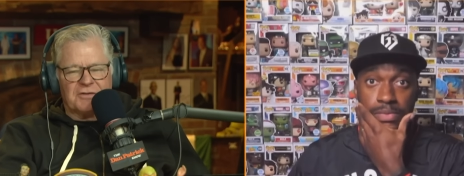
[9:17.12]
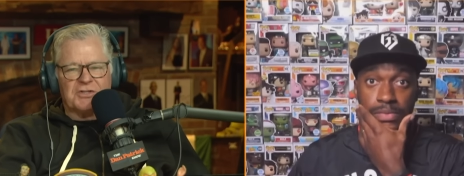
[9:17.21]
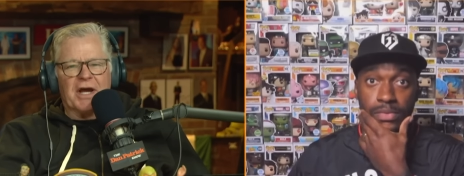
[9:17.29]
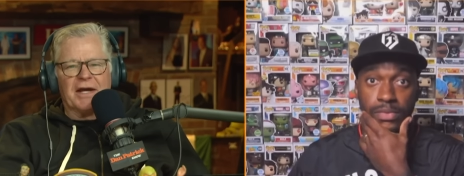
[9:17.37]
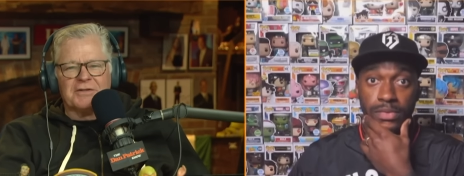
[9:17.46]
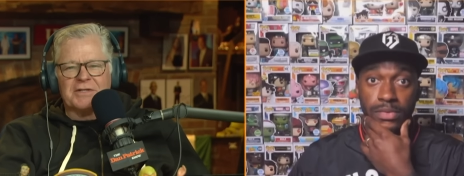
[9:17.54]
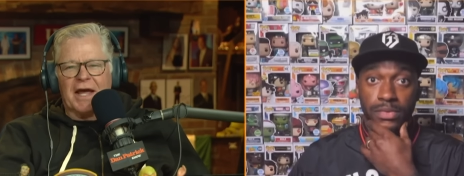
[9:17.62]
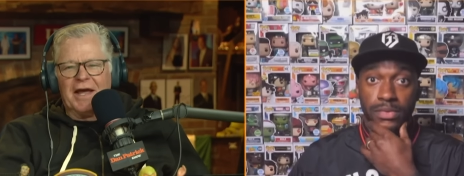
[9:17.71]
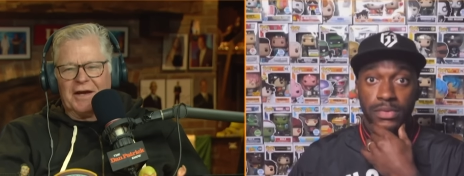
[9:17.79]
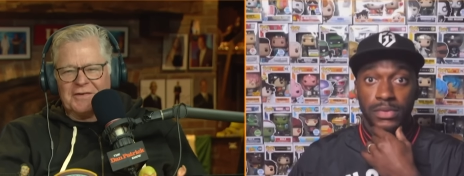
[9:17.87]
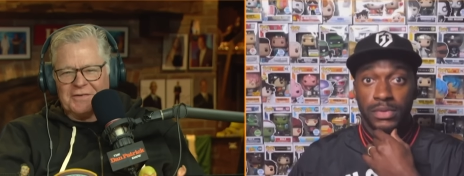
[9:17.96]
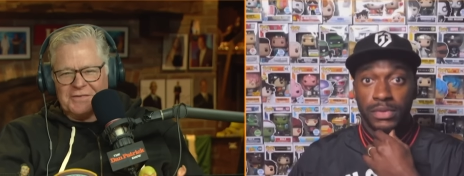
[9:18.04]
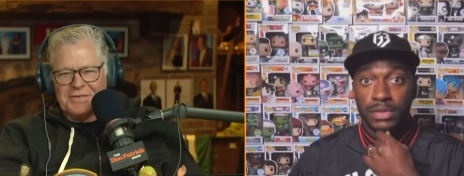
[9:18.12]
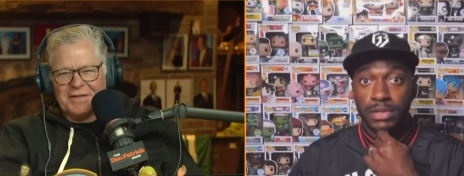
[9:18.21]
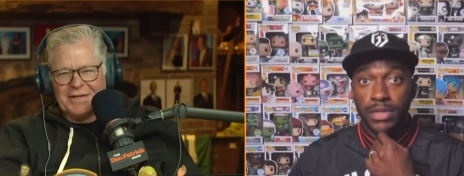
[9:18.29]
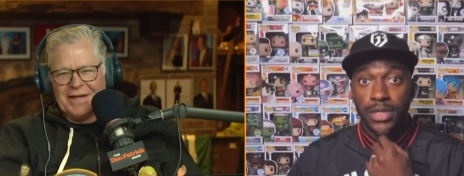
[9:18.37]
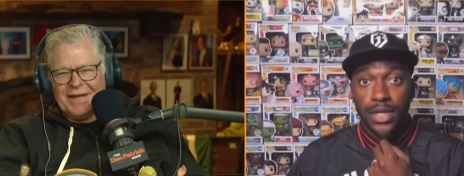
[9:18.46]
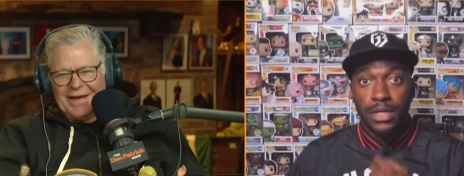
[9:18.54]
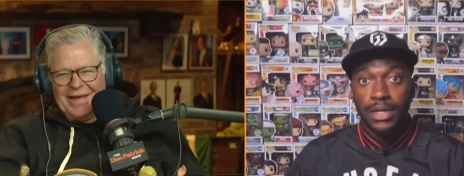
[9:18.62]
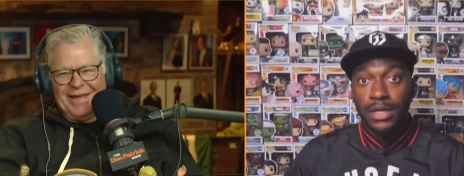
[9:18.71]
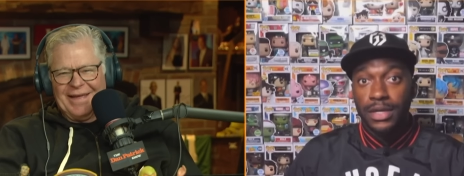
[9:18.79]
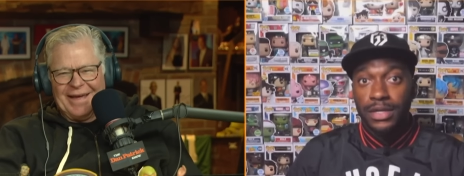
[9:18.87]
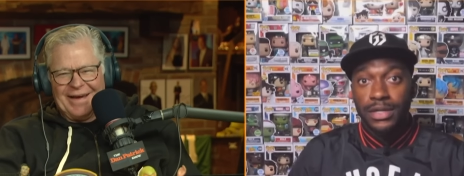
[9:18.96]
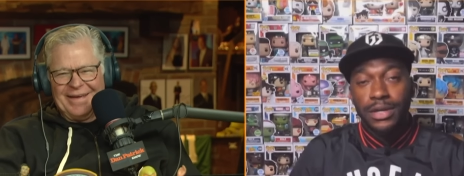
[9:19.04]
Speaker 1: Jayden Daniels.
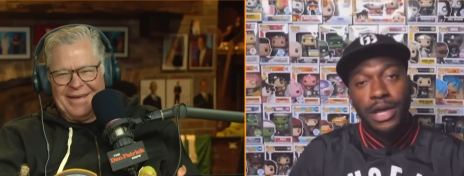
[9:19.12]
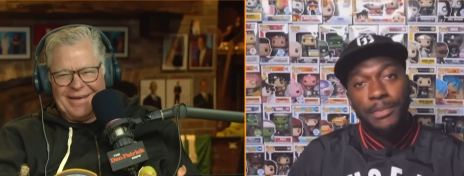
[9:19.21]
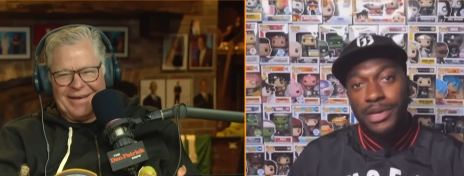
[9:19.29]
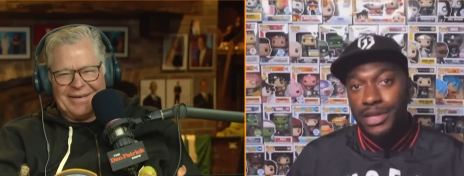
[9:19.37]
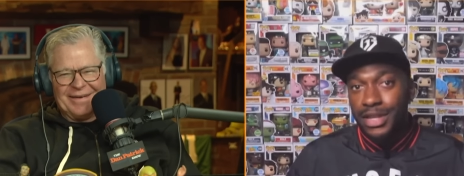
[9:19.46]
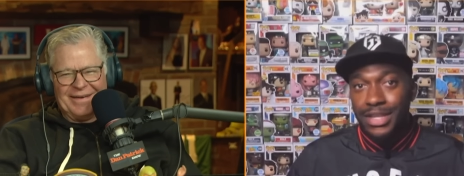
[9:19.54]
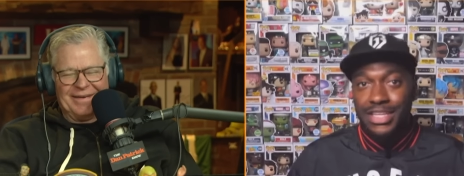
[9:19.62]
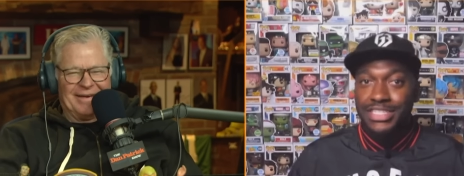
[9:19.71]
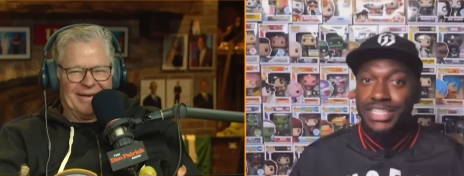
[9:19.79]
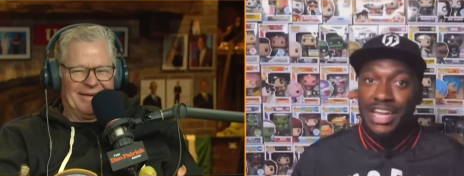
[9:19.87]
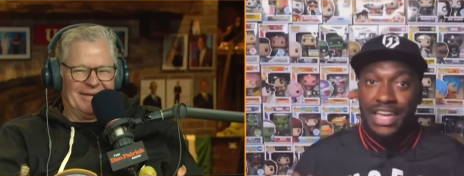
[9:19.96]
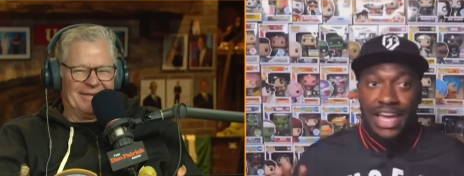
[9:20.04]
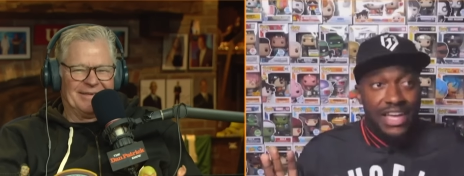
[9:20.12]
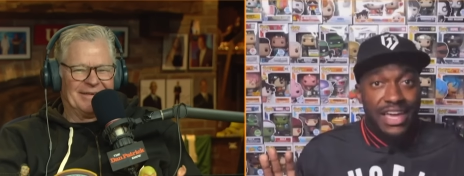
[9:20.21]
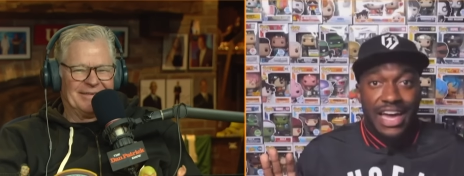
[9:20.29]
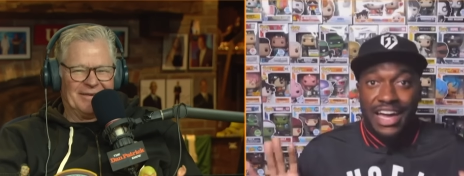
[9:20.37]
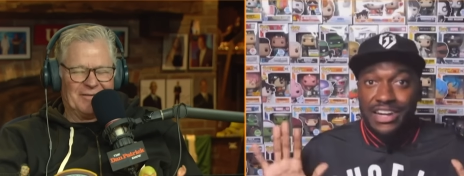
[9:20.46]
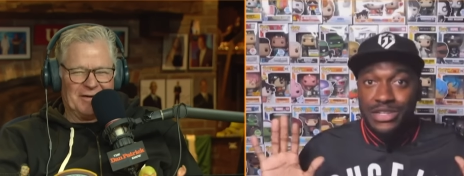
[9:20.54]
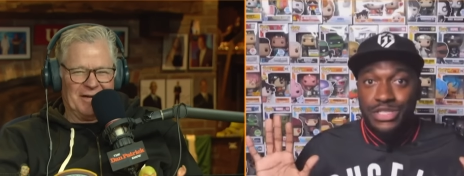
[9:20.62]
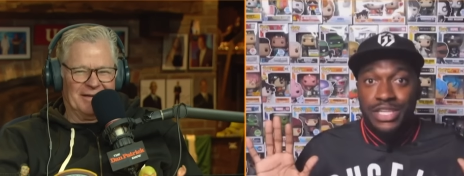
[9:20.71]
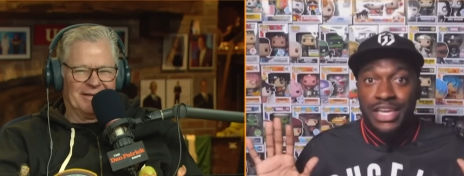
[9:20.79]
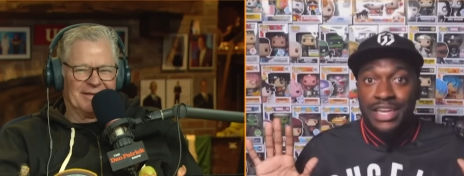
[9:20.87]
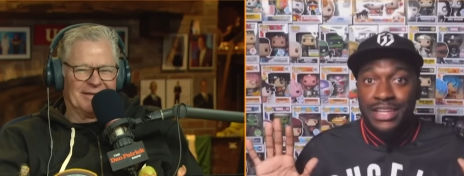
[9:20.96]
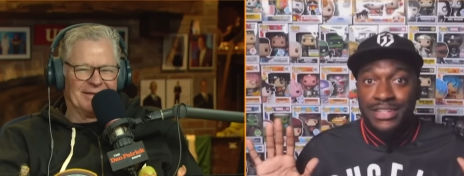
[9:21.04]
Speaker 2: I mean, listen, I, I, I
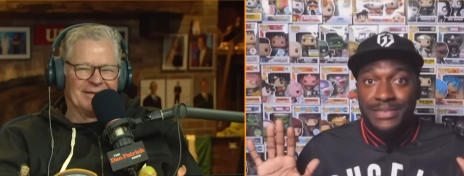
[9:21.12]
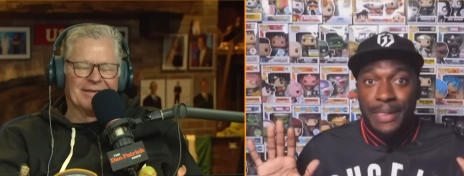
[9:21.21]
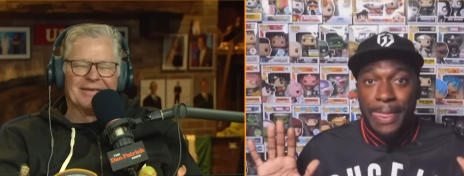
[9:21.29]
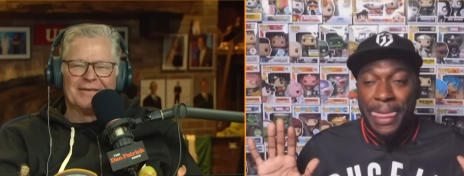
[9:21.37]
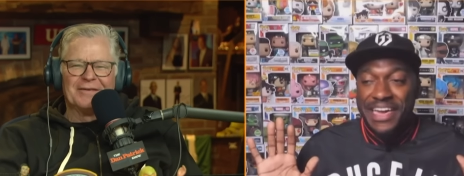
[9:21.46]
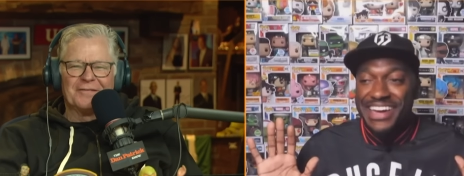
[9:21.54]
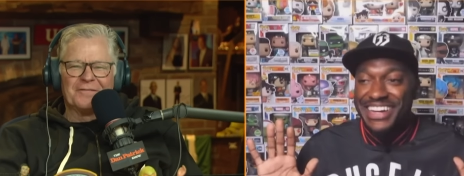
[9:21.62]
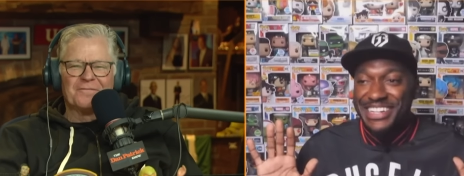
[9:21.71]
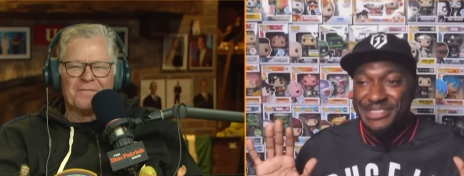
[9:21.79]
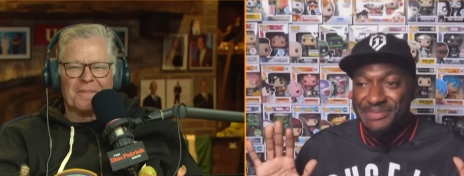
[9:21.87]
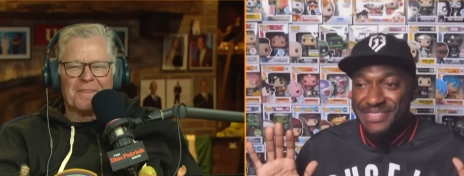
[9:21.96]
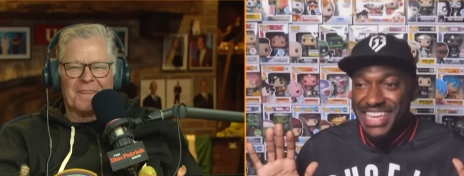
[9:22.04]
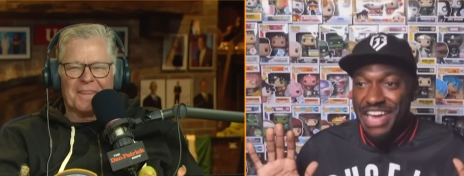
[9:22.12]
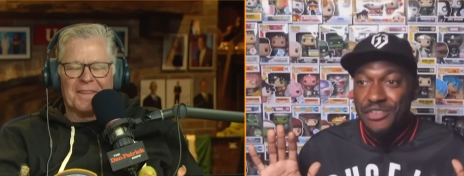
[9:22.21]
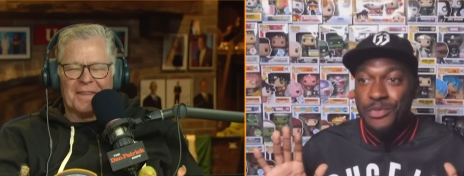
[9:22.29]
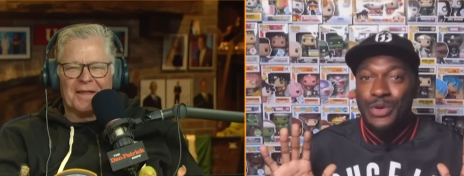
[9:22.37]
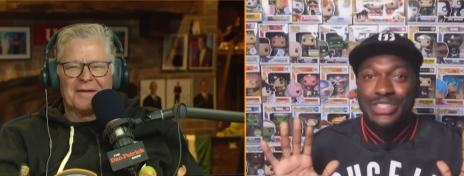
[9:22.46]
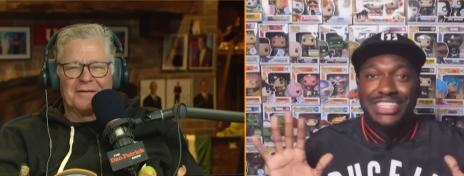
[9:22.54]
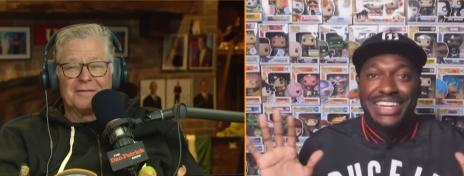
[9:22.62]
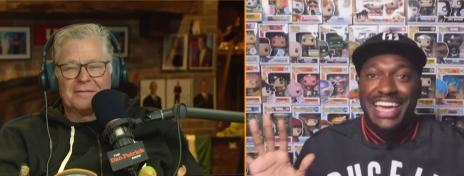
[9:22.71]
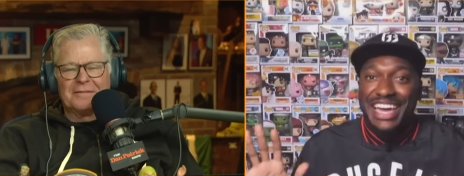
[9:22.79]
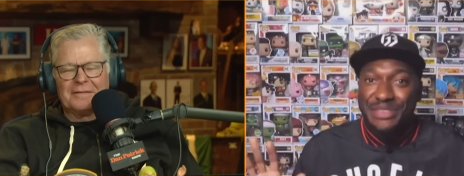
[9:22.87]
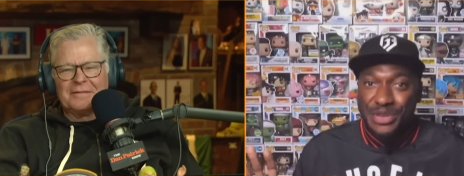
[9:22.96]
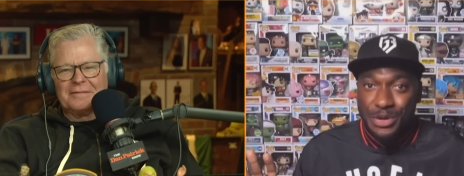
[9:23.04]
understand um, everyone's gonna have
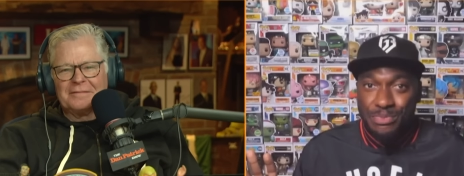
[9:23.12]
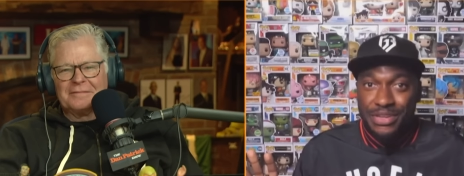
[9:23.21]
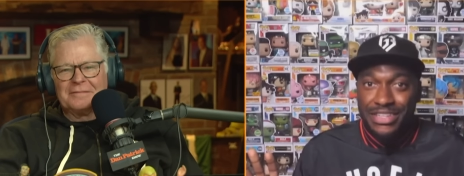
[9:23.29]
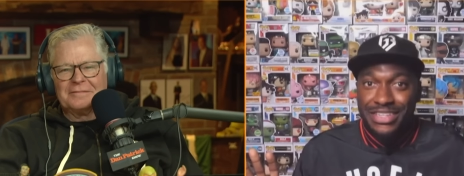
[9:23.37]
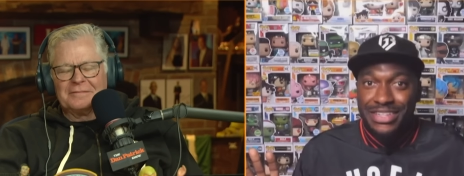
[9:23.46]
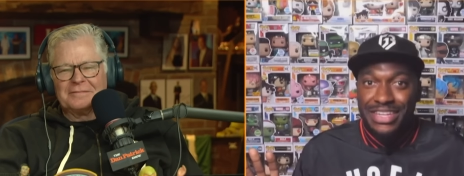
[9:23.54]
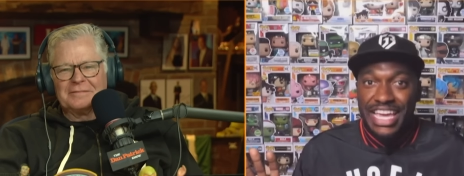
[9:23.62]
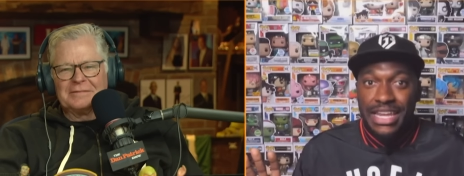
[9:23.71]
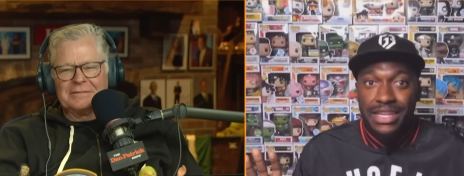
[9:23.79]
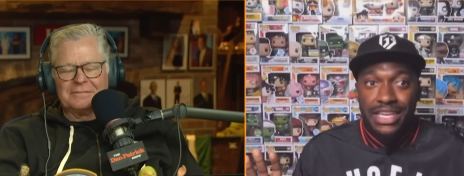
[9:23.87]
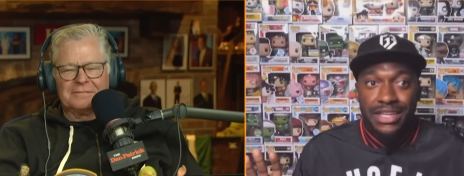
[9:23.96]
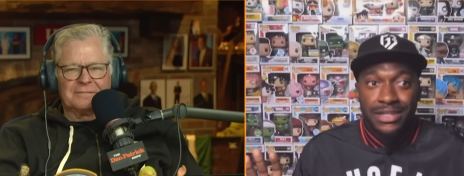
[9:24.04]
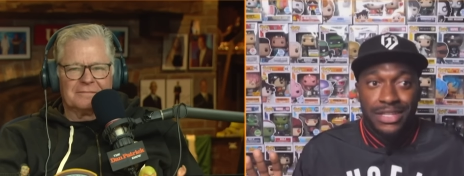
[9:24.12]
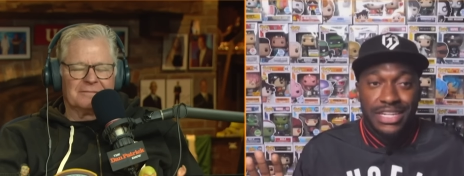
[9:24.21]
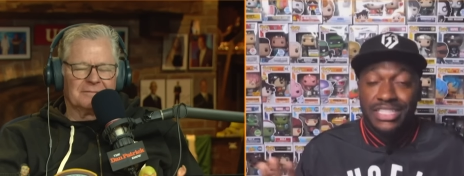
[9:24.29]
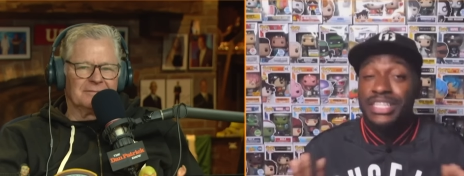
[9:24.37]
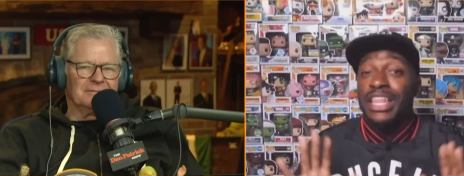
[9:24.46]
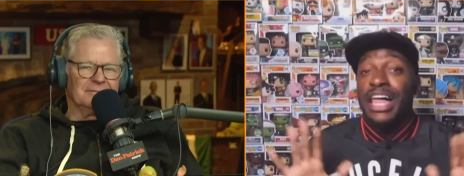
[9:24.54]
their opinion, and and and it's lying